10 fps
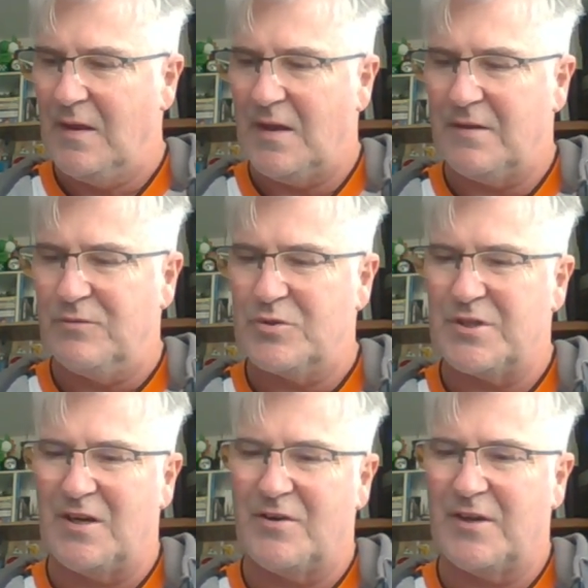
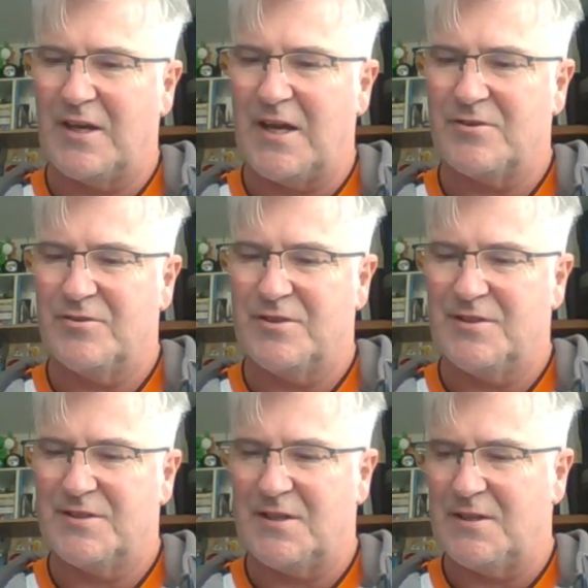Unfortunately, a lot of the
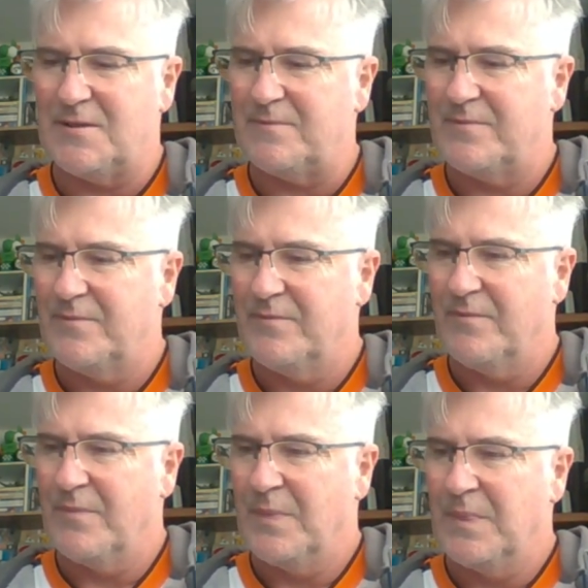cartridges
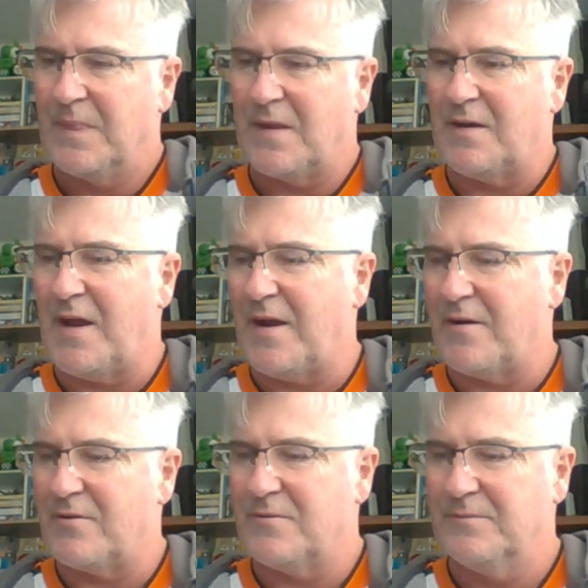now
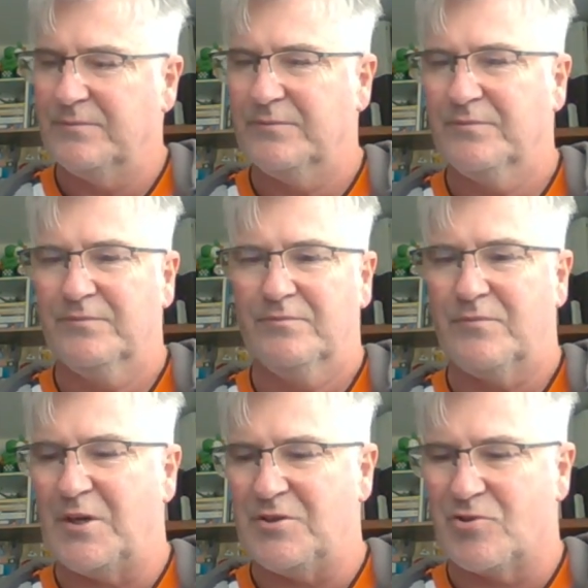are
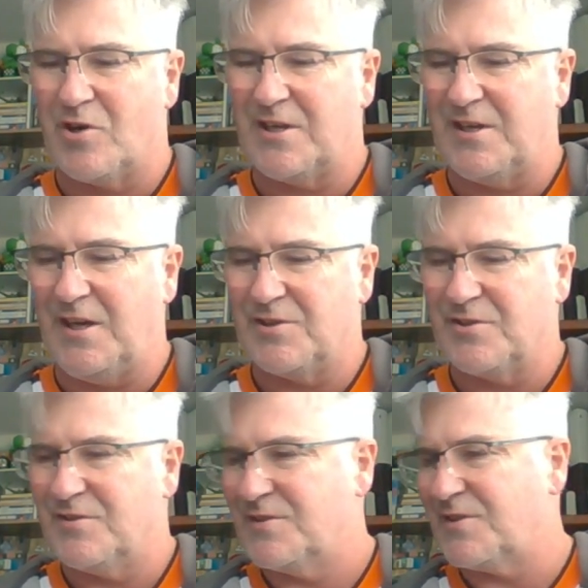pretty dry
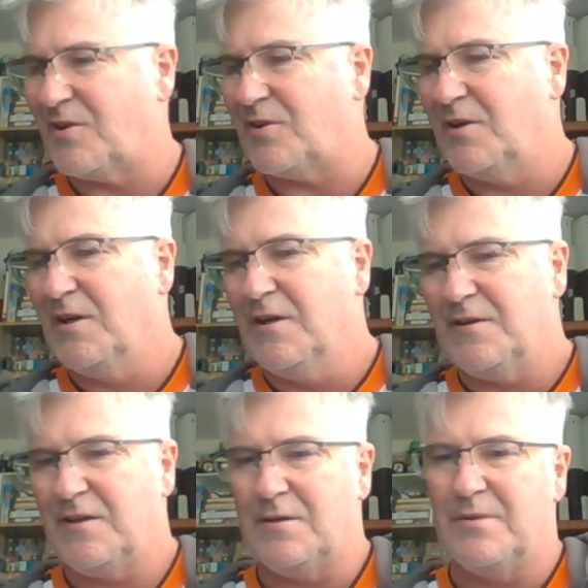connections, so
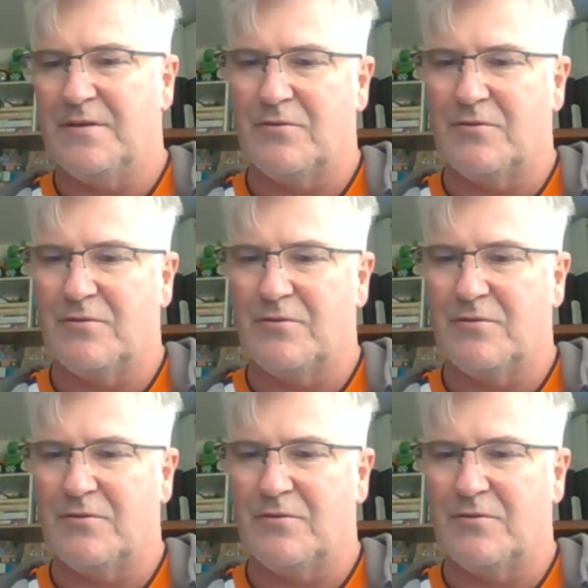need a bit of a